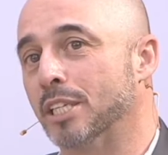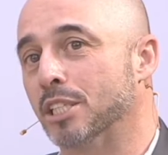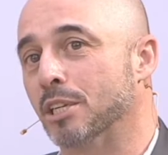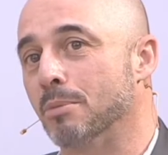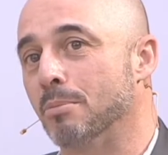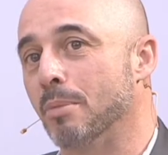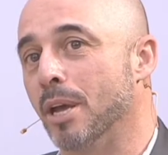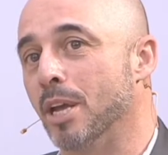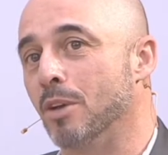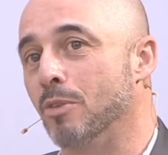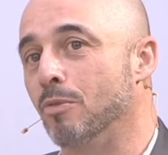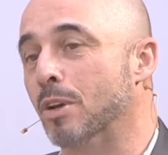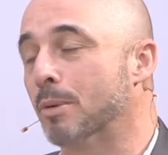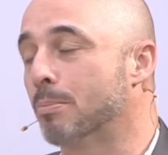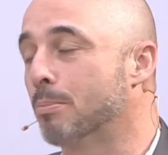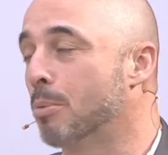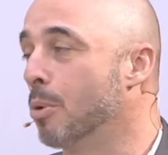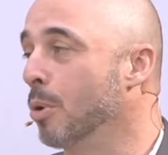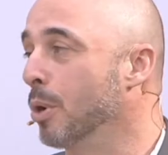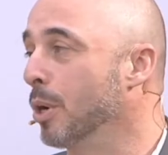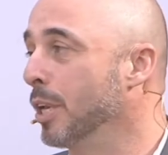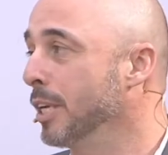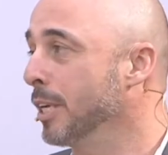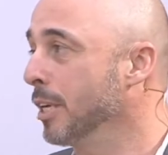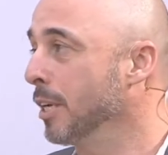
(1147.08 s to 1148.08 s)
SMA. We are
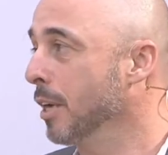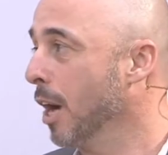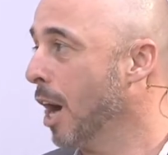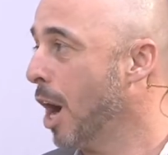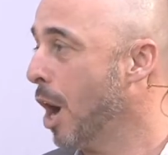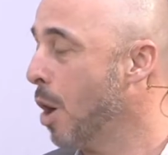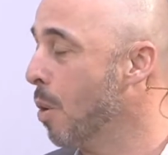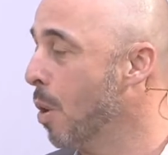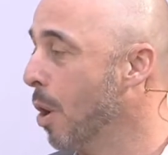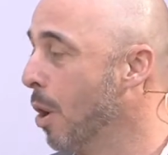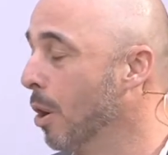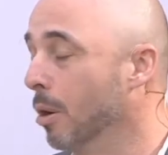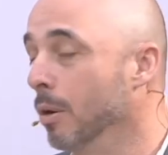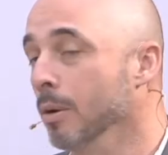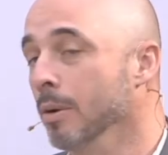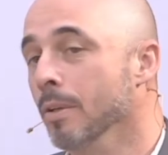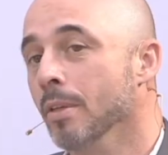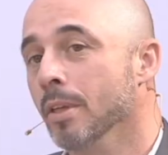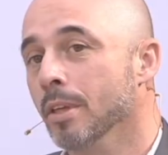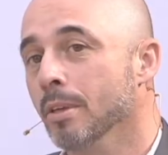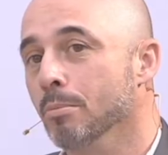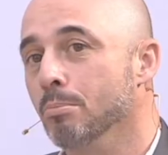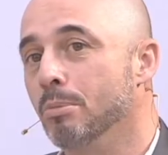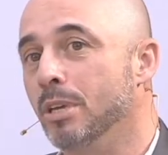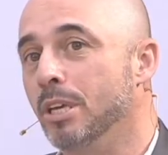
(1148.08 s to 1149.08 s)
pulling our
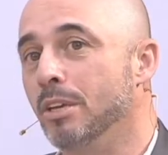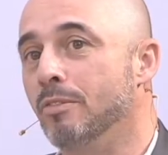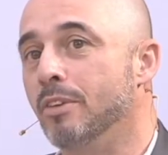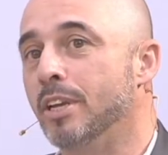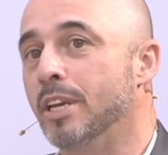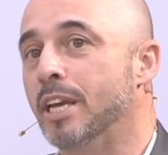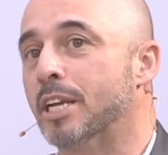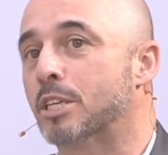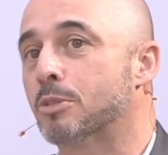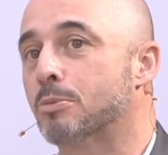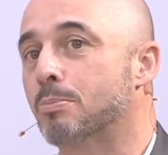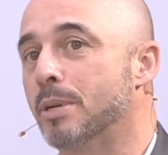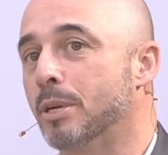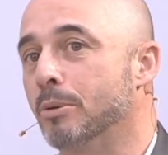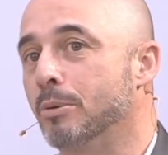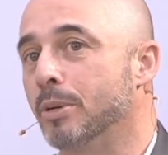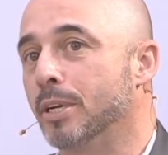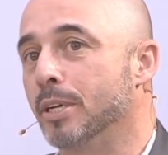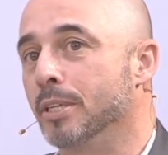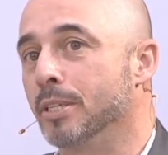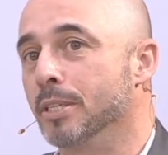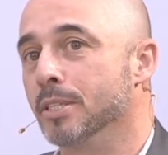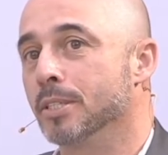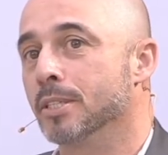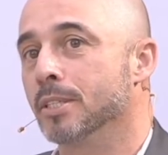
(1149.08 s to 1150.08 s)
PV
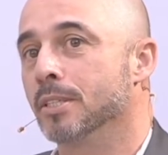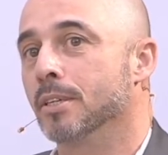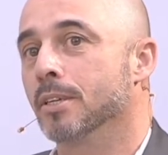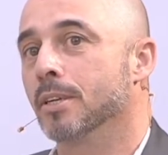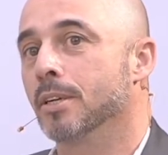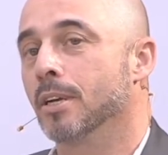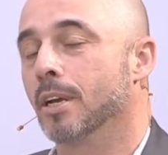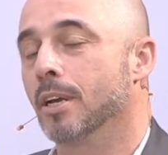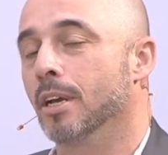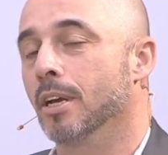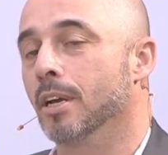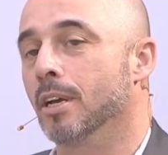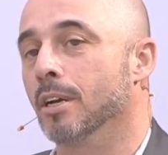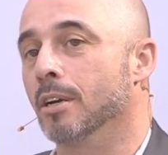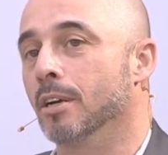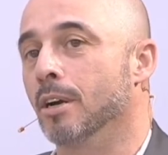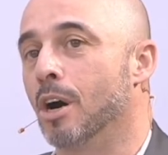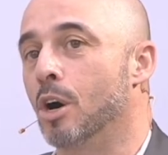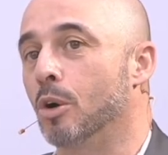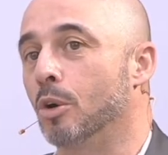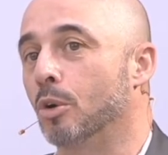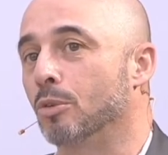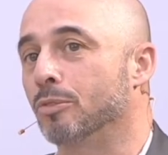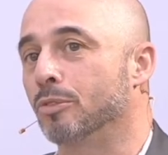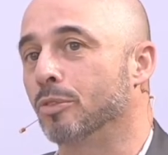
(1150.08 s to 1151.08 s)
experience
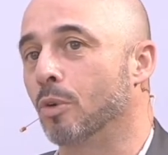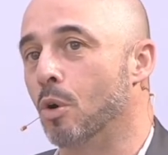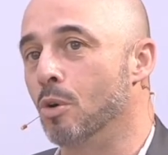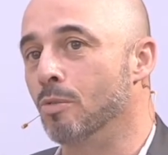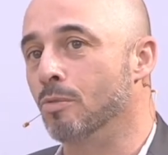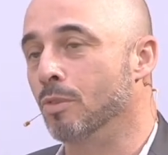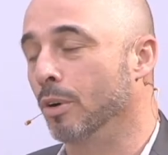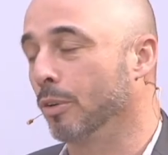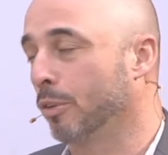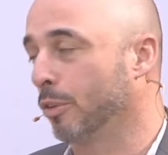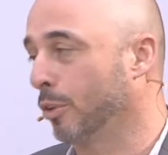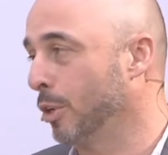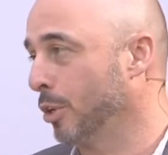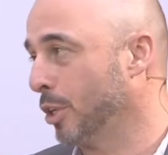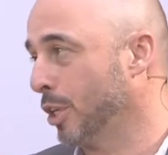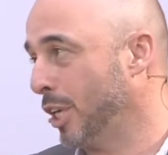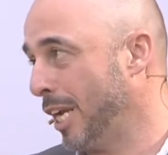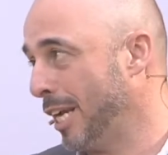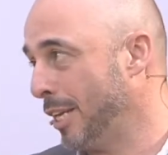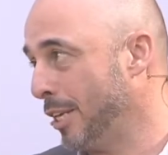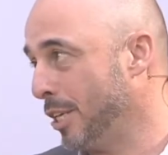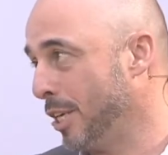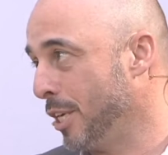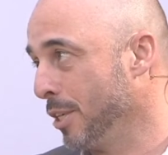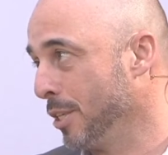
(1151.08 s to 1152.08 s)
out of over
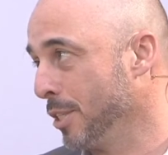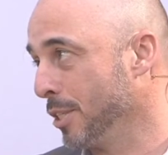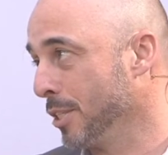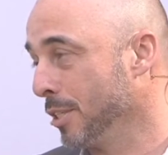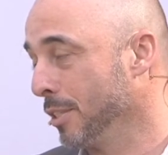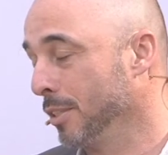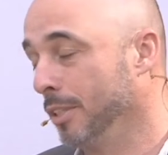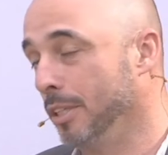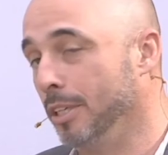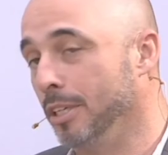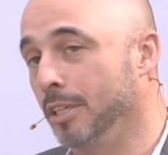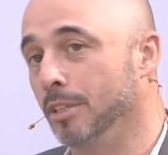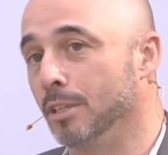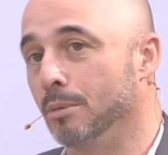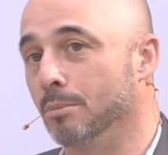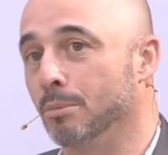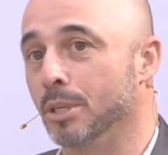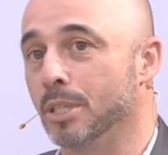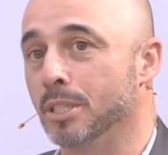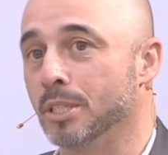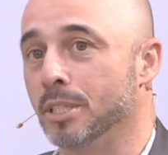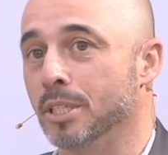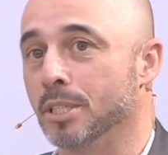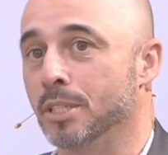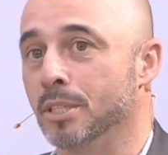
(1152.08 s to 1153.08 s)
38 years in the
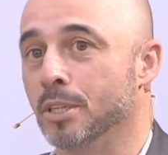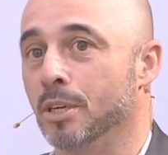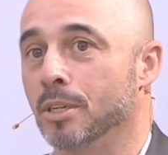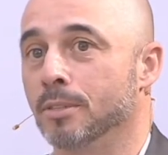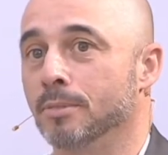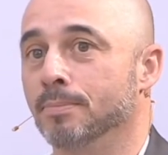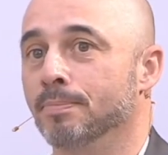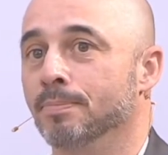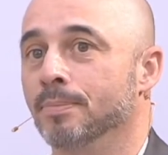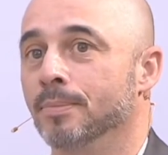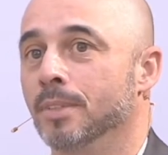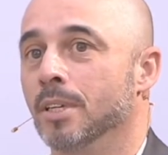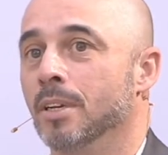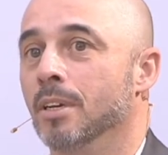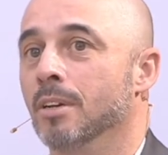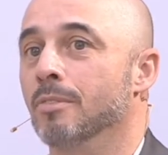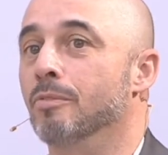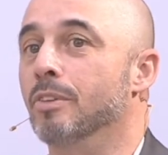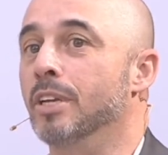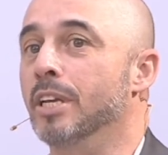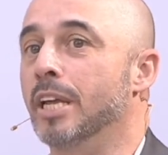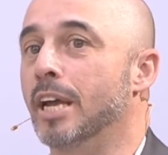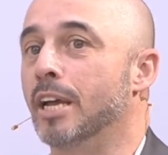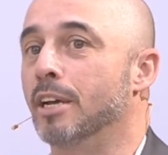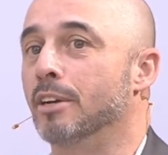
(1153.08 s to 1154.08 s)
business now.
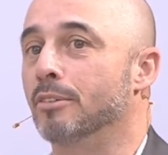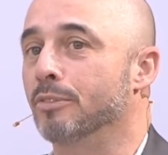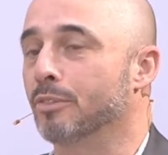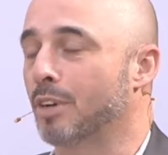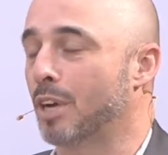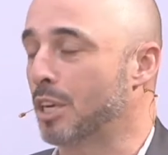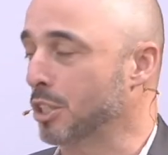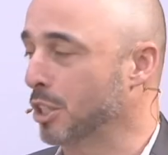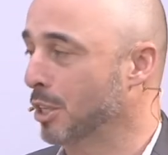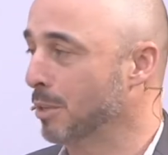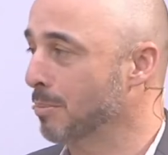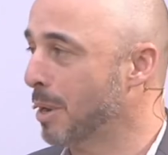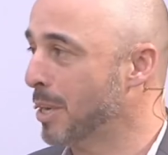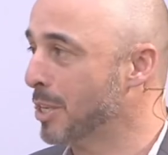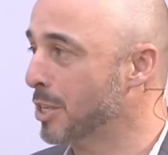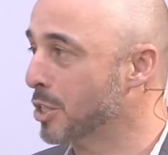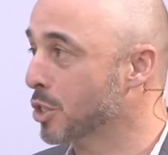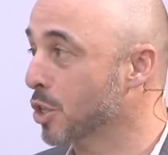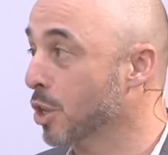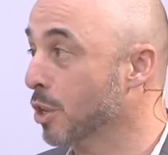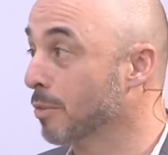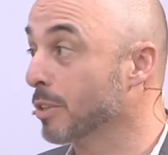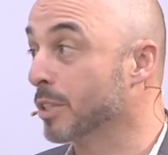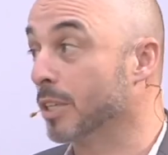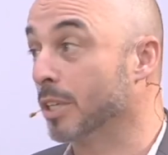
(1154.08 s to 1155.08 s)
We have customized
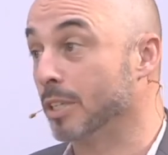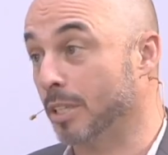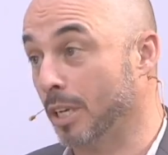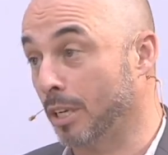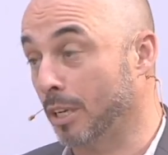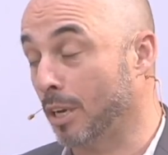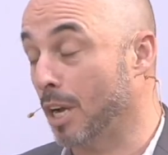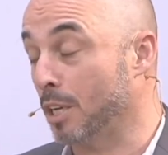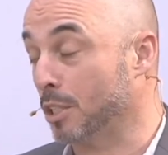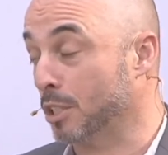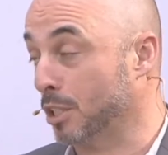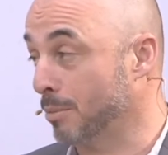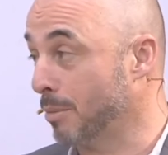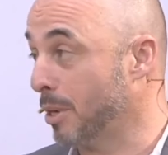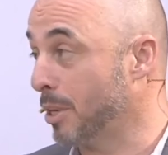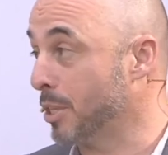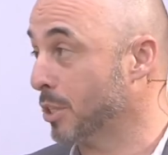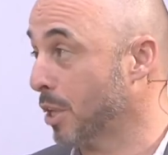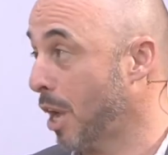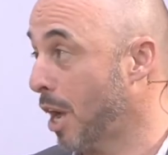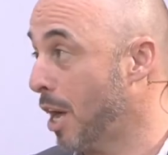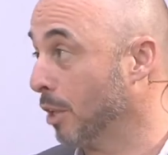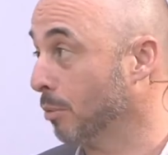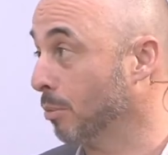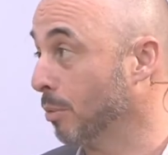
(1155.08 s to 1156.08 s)
services and
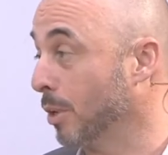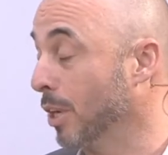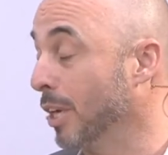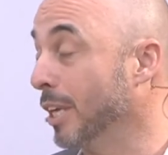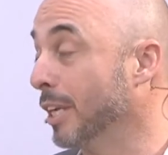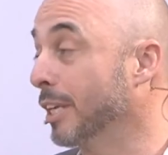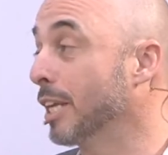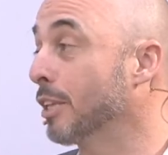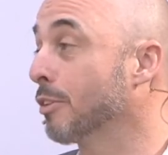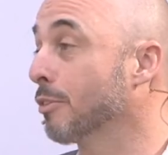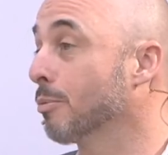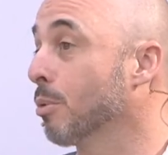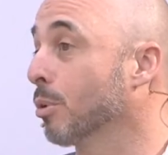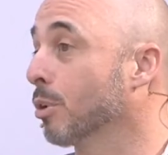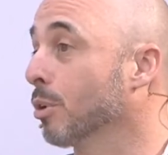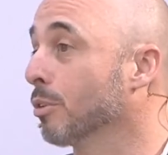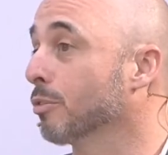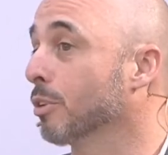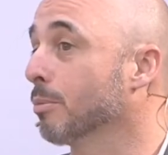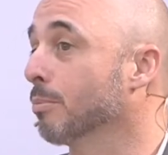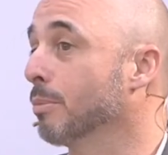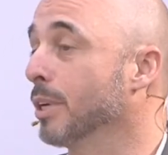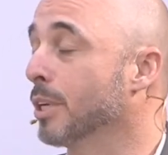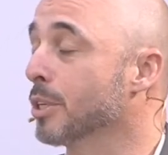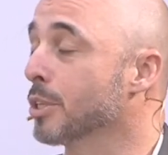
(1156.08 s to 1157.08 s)
customized hardware. And that's one
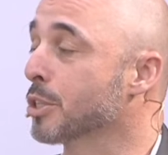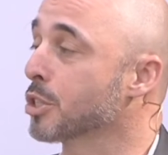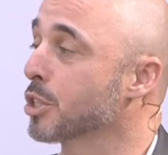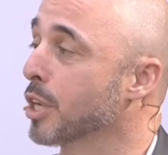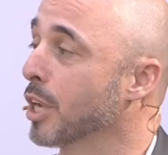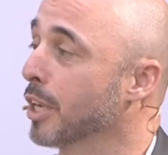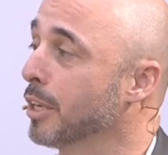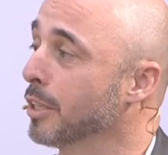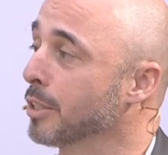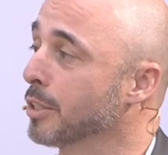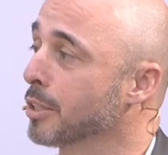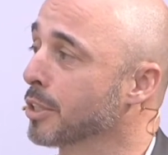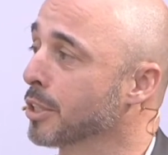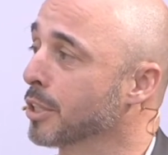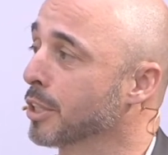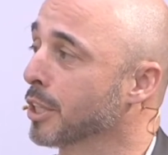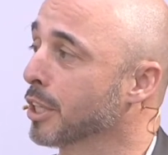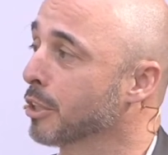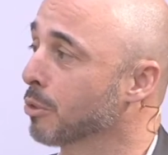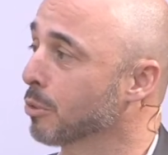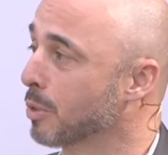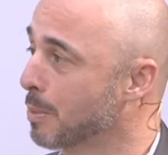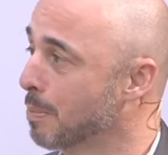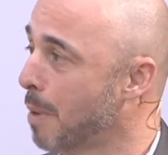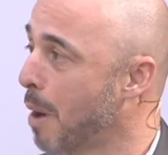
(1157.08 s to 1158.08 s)
of the biggest challenges
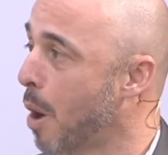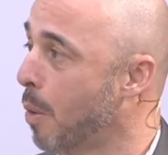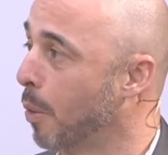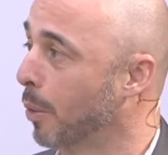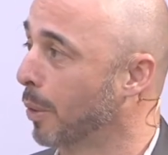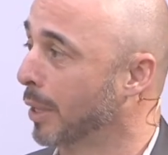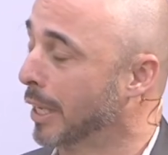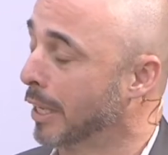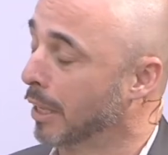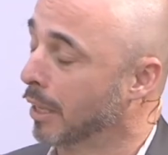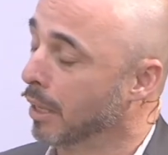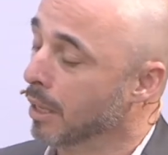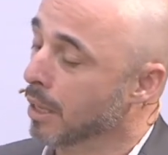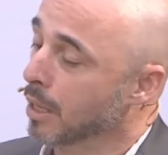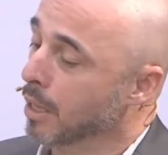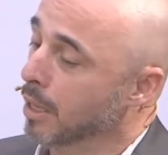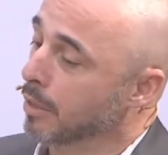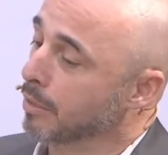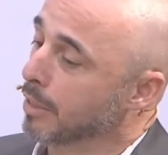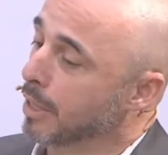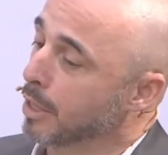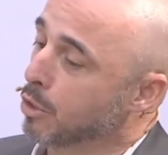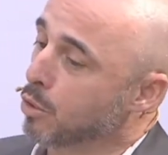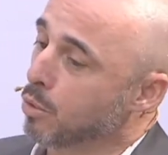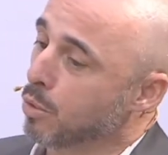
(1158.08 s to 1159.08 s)
in repowering,
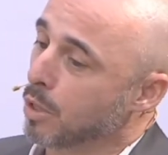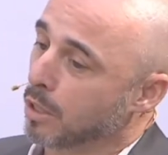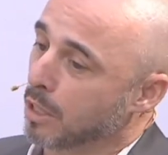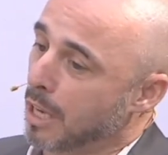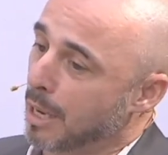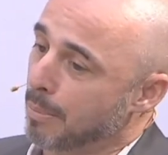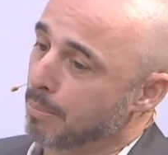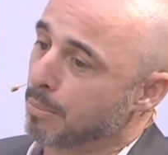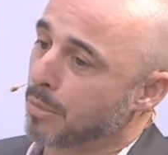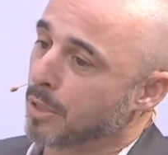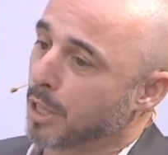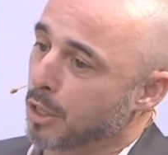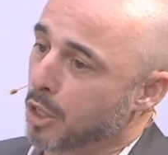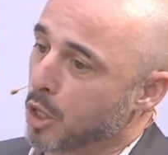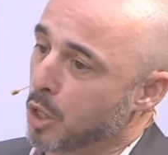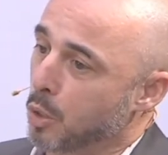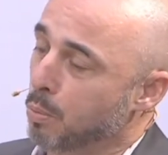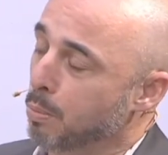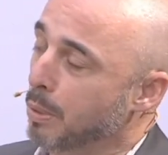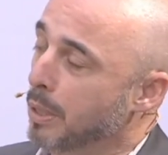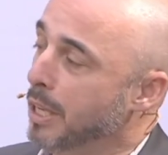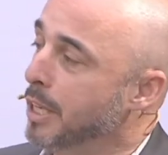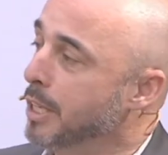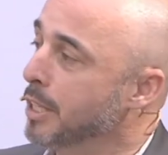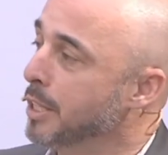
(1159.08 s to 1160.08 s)
that you adapt the new
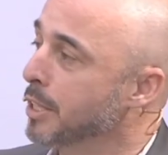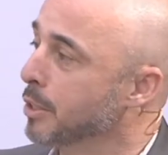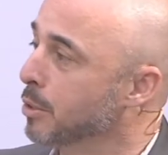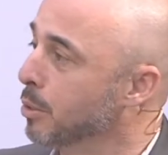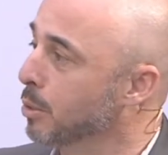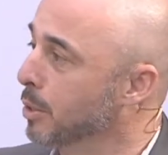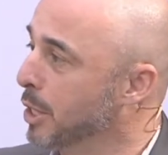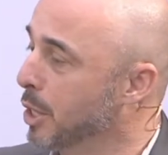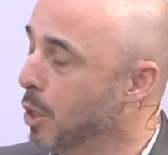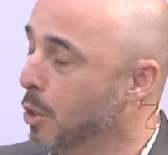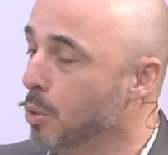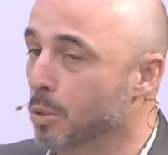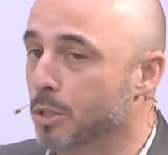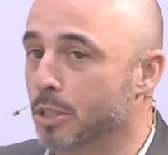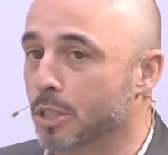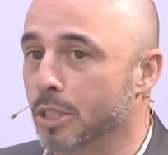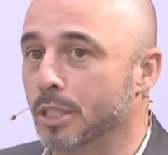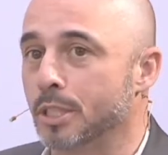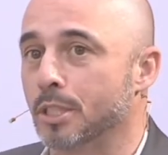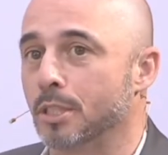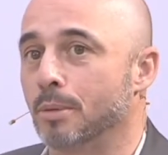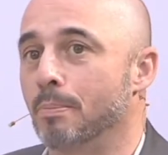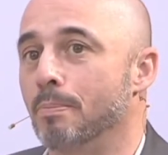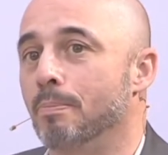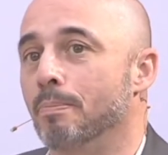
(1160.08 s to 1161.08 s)
piece to the old
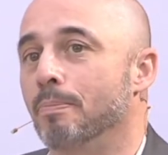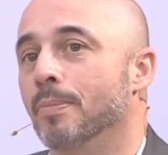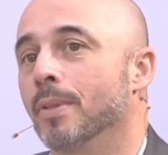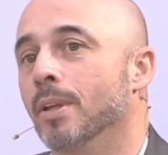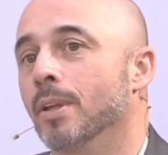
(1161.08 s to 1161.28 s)
system.